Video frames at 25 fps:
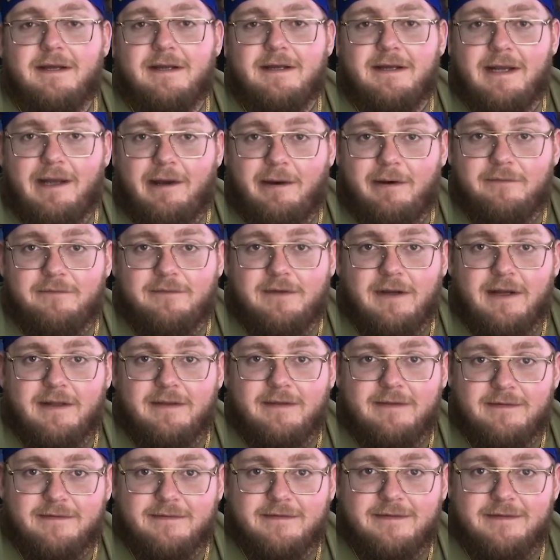now I've
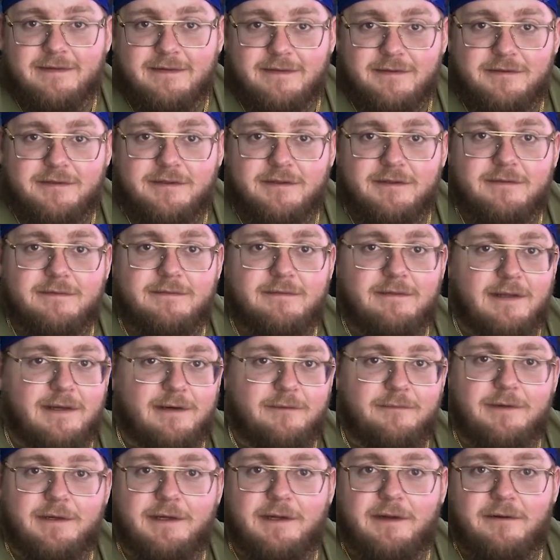got this condition.
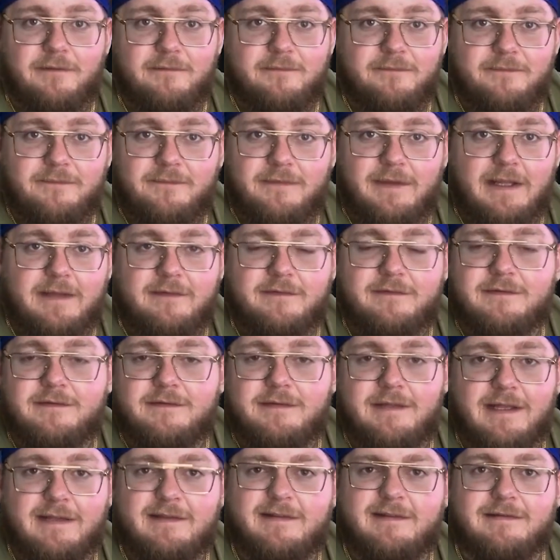There we go. That's
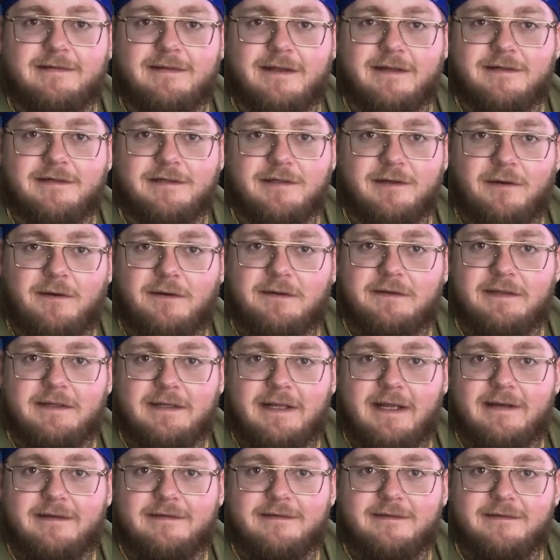essentially all the
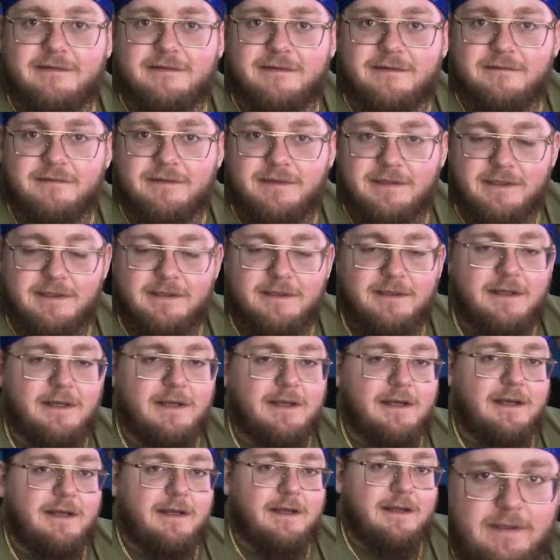nexus you need.
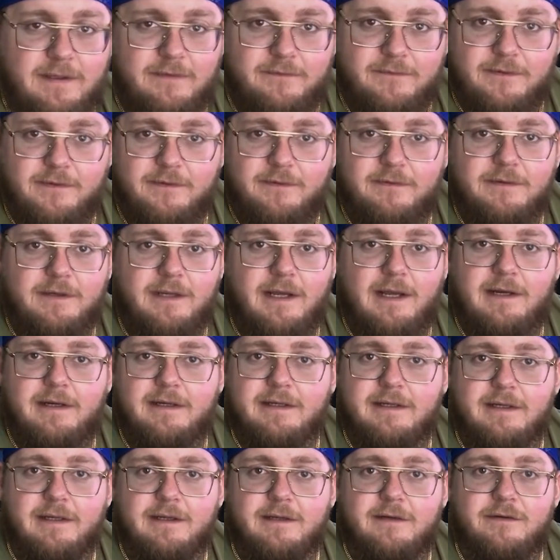If you don't know how
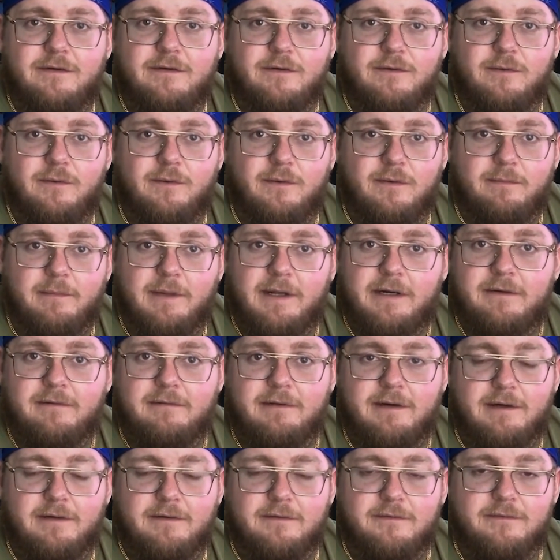to get your medical
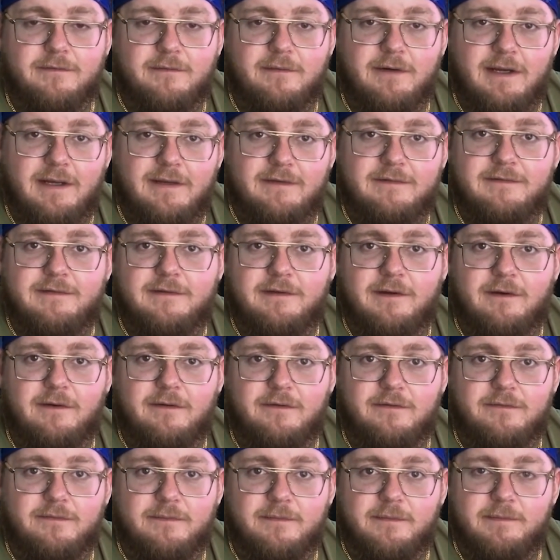records or
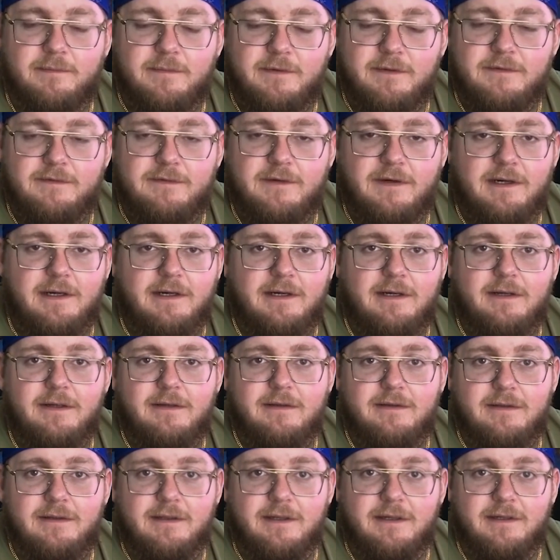STRs from the military,
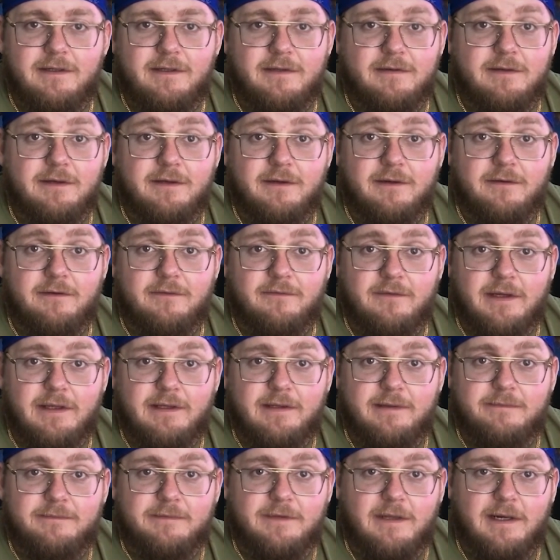then you can go to
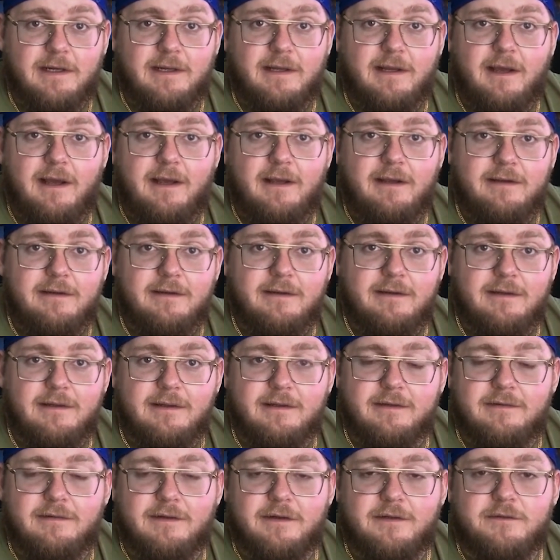Vetclaims.ai,
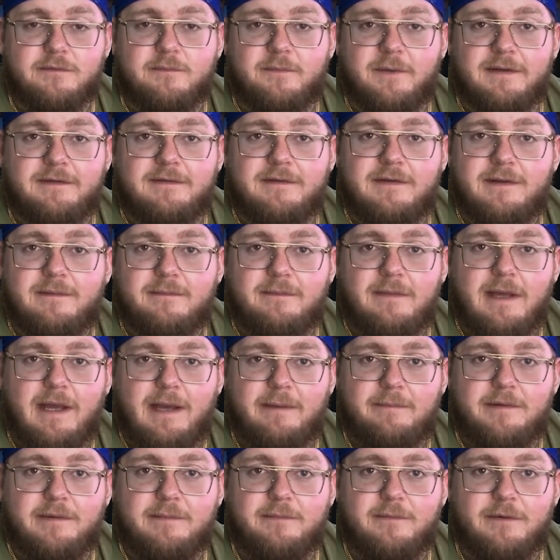get in touch with my team,
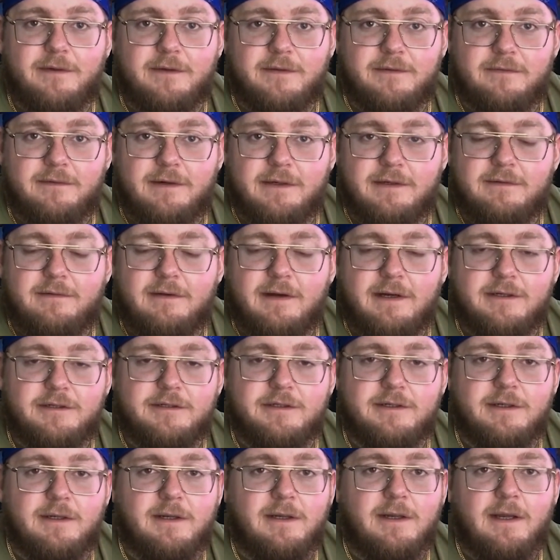happy to point you in the right
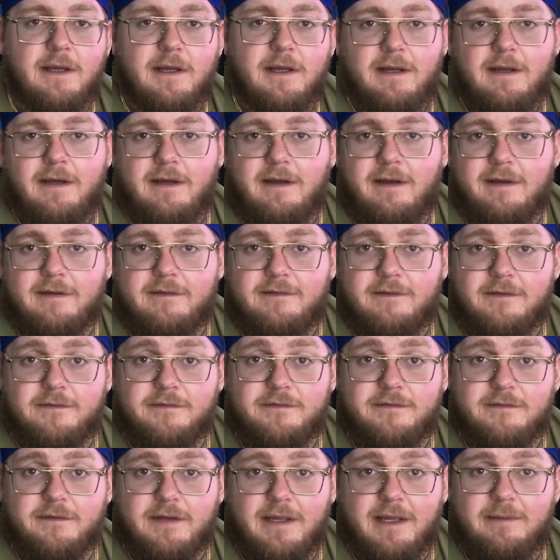direction. It
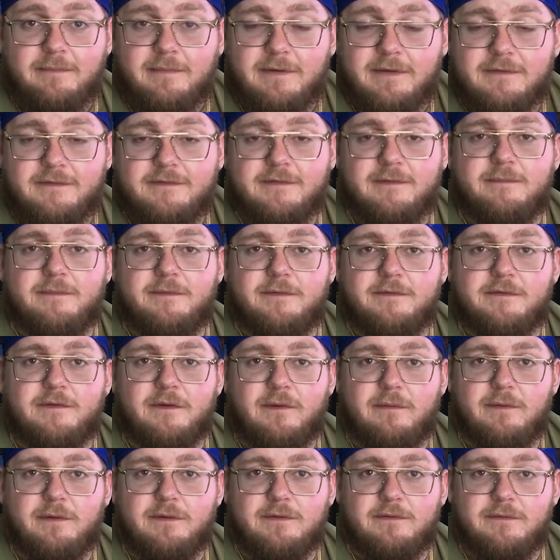also can be as simple as
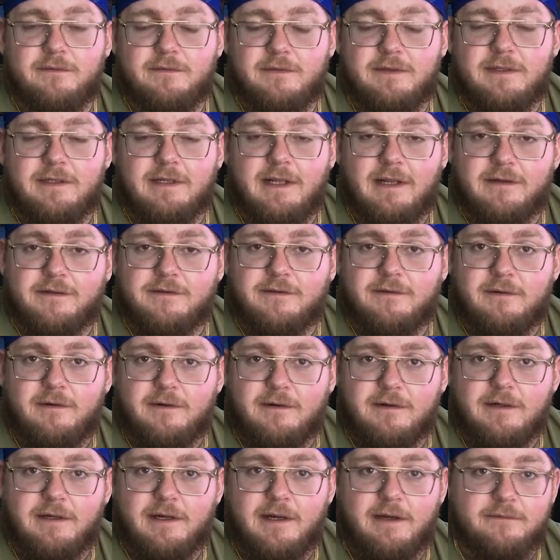going to the National
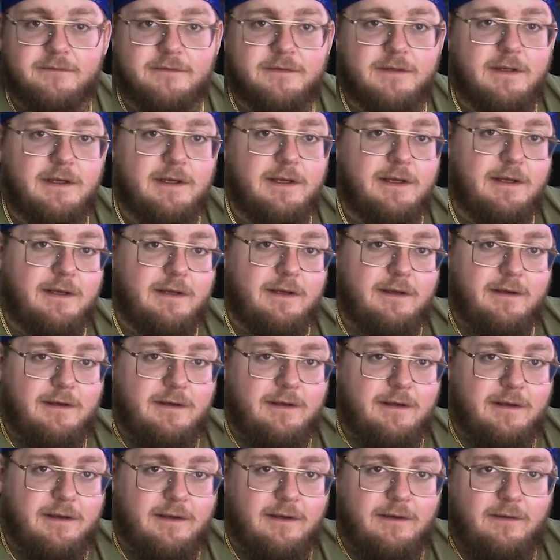Archives.
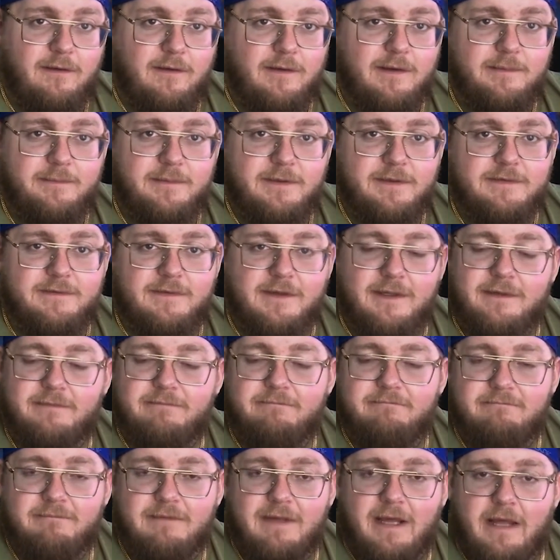All that being said,
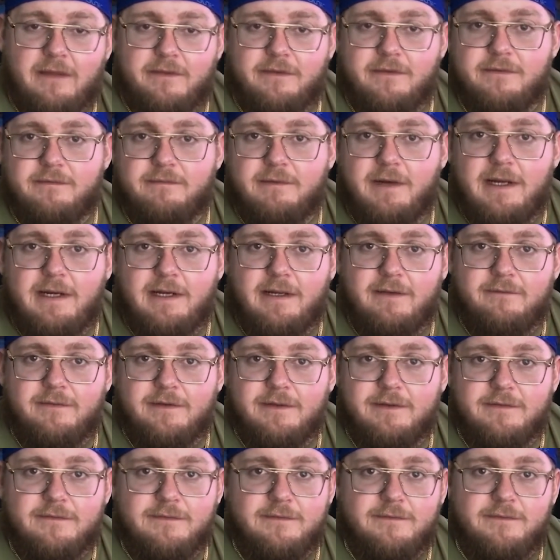gather the right
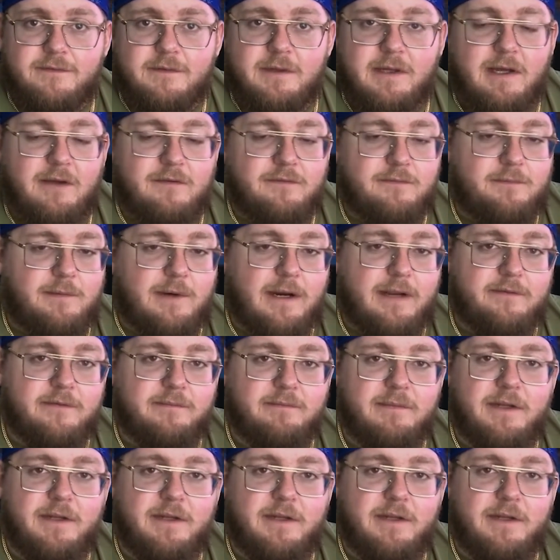evidence. If you have private